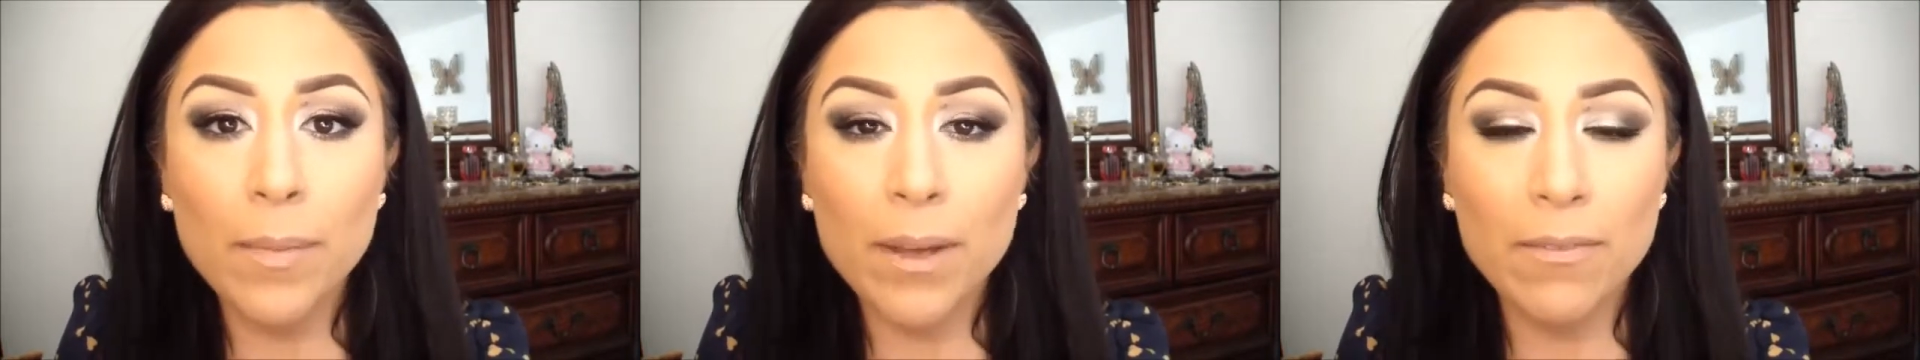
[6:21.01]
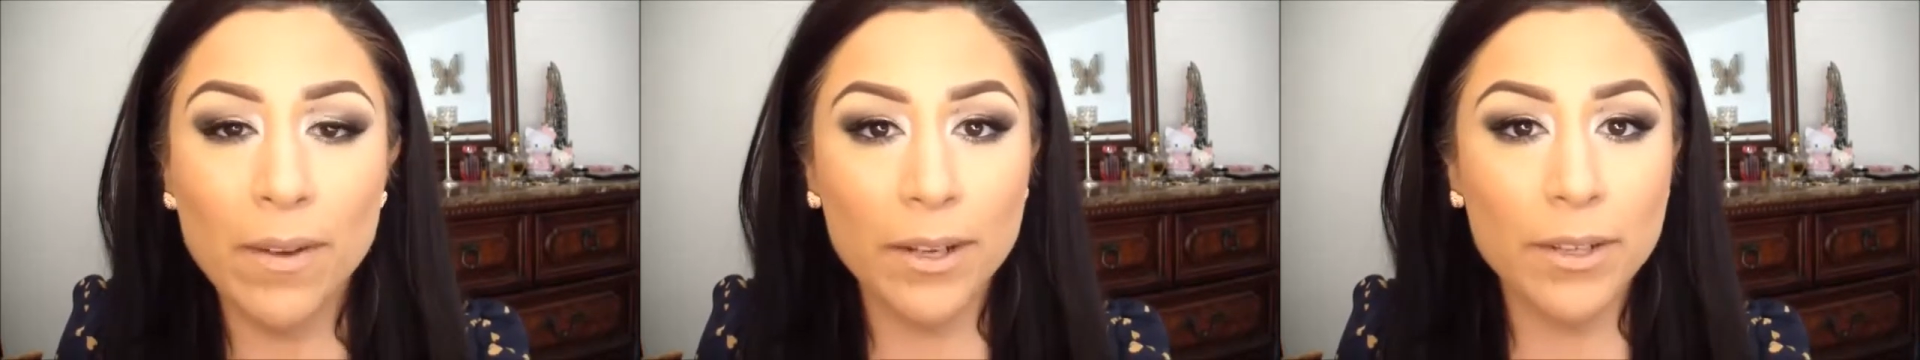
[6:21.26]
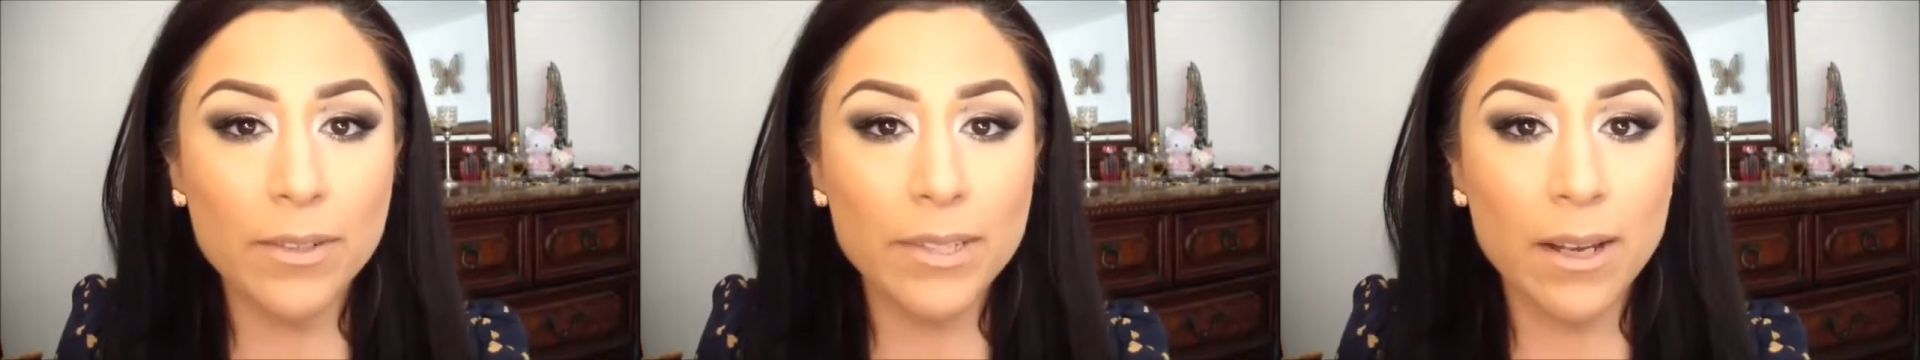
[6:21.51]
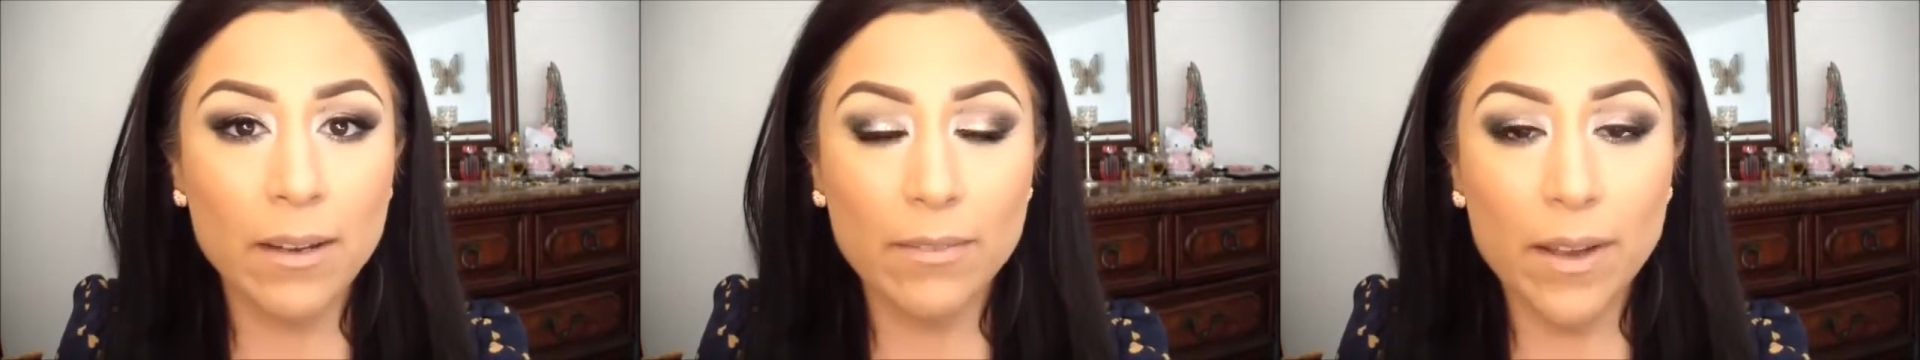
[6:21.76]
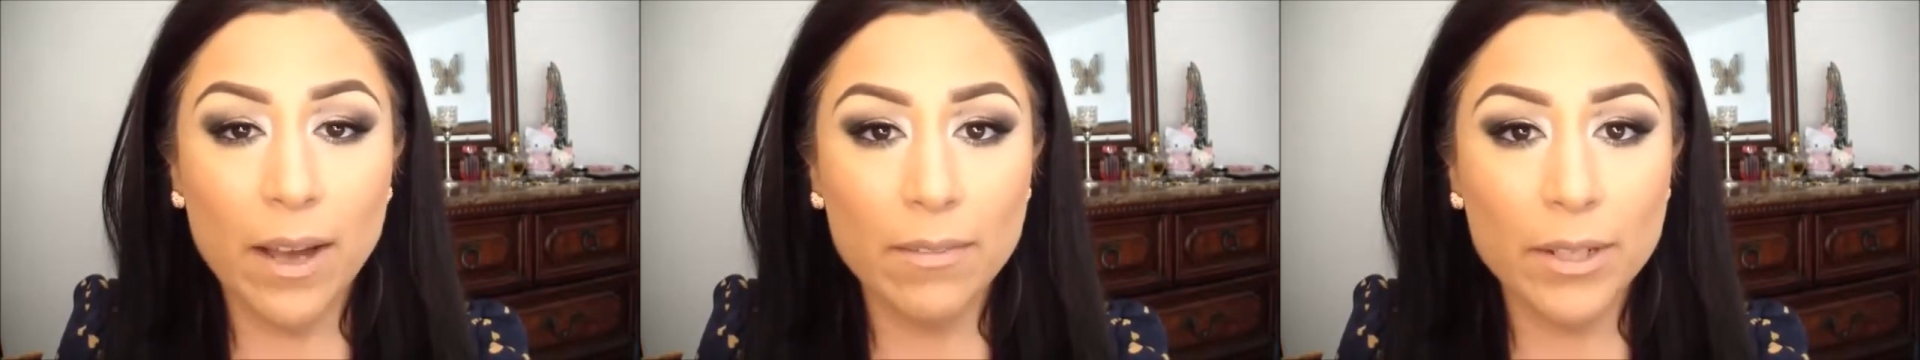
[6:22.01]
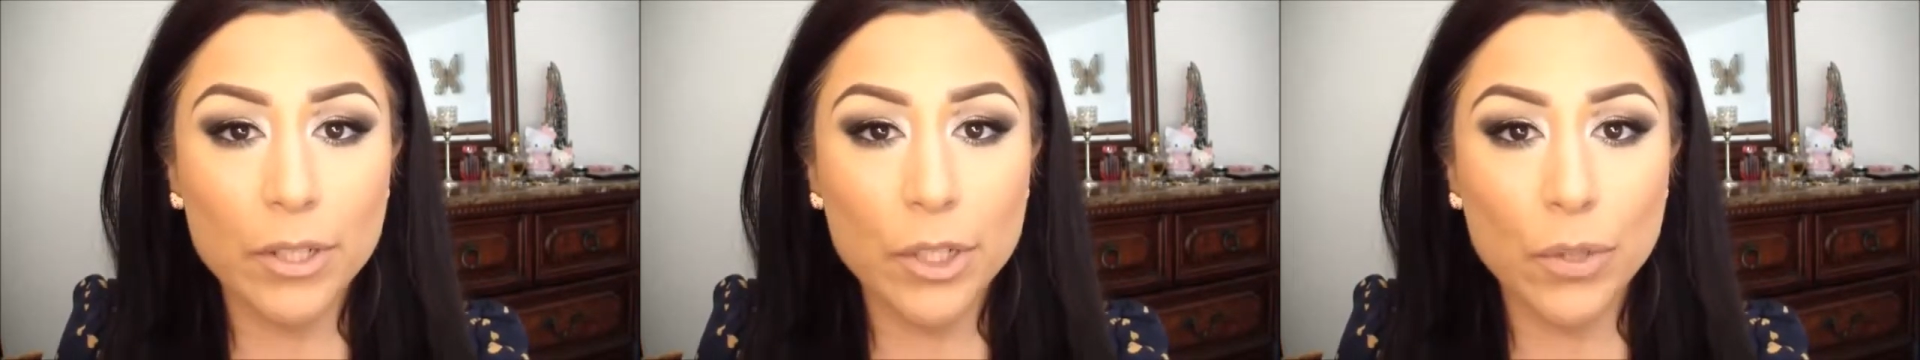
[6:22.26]
You may find yourself
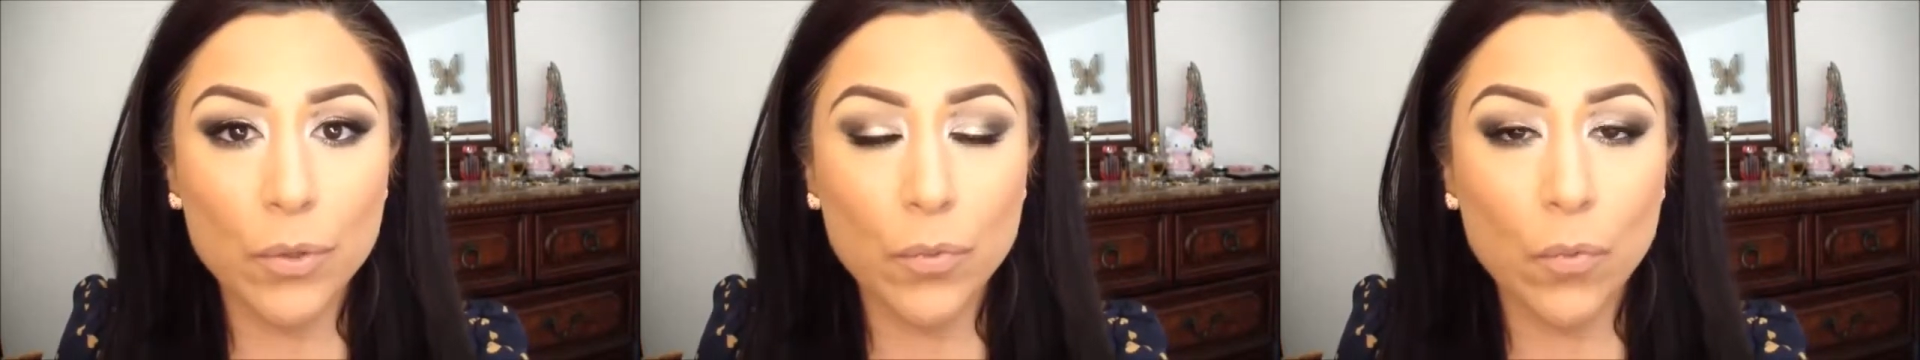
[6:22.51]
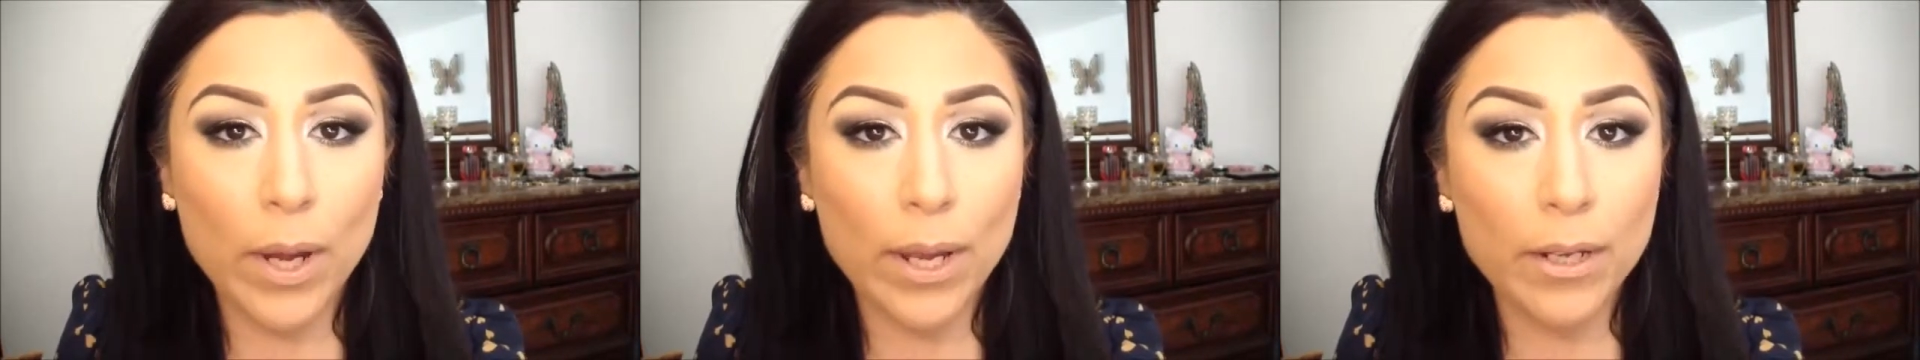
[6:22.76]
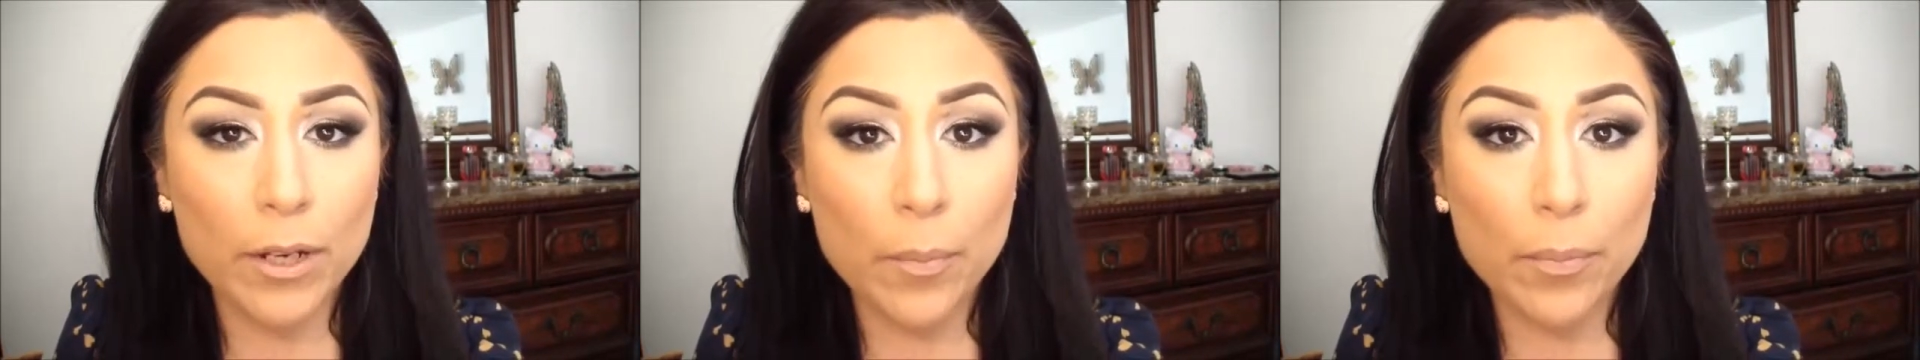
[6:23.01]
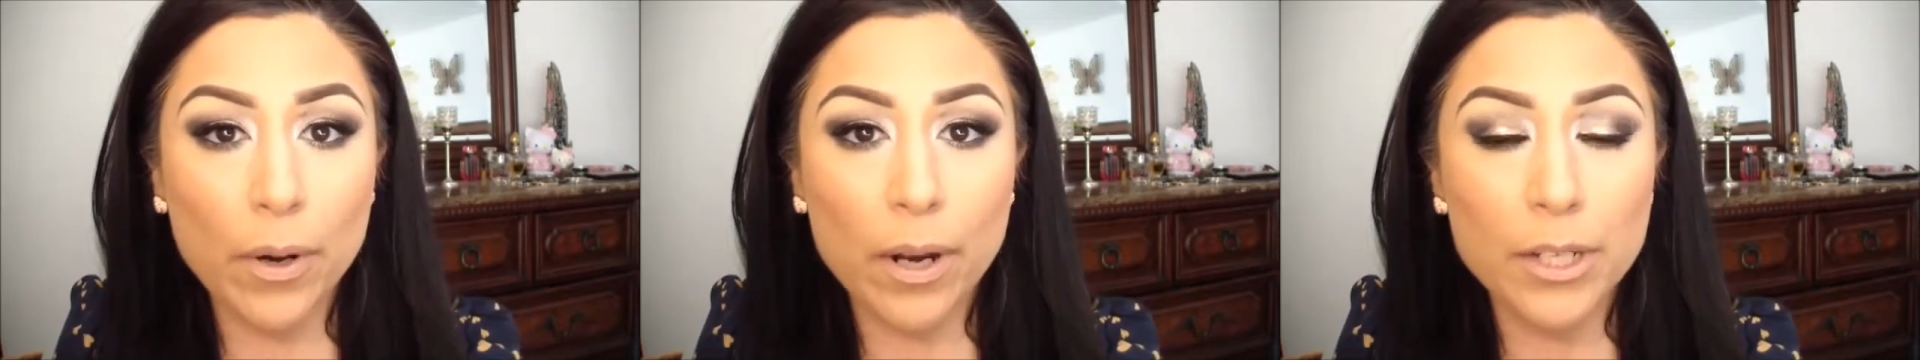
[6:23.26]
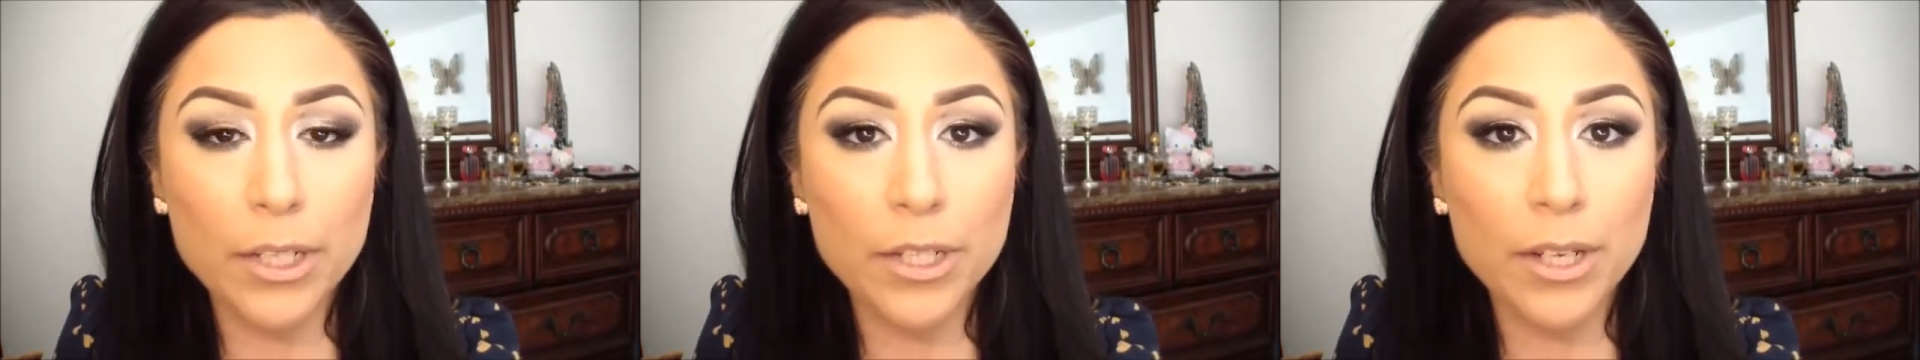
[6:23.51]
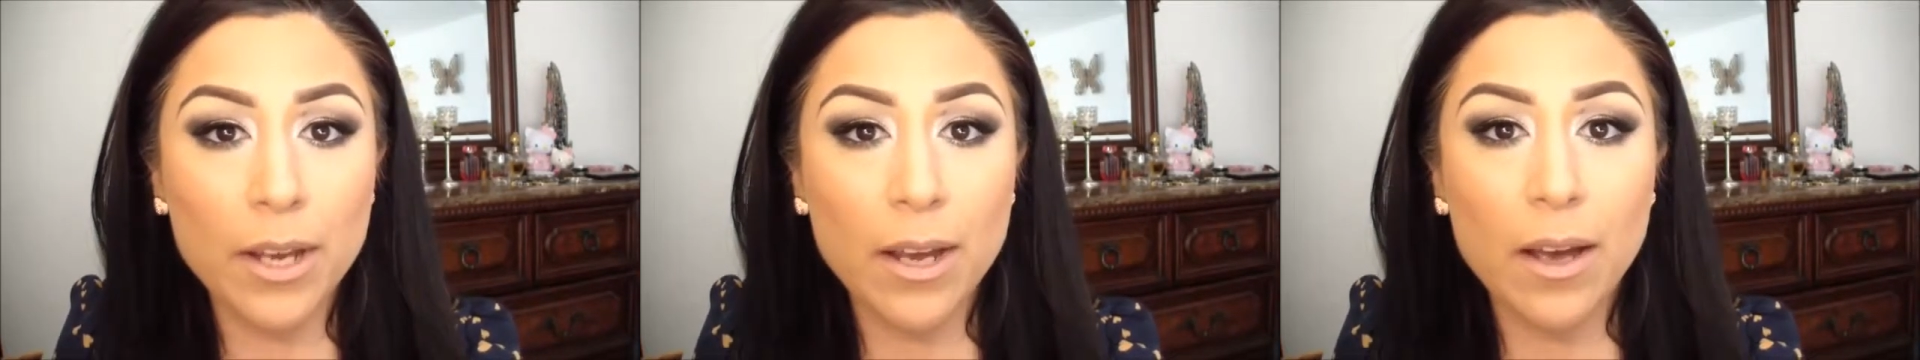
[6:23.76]
having to wet your
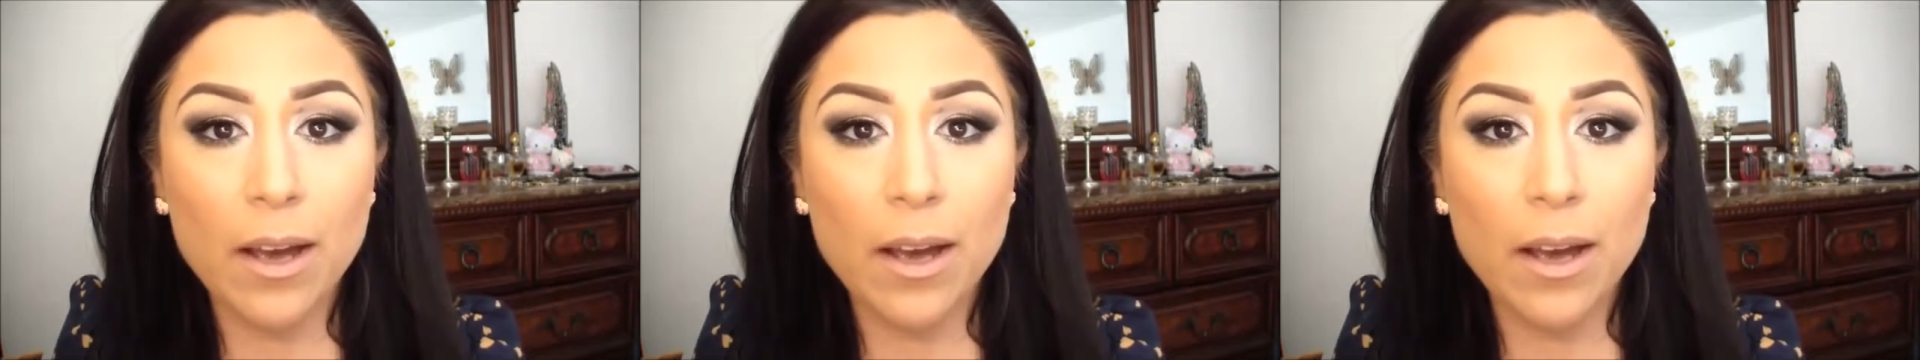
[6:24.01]
brush,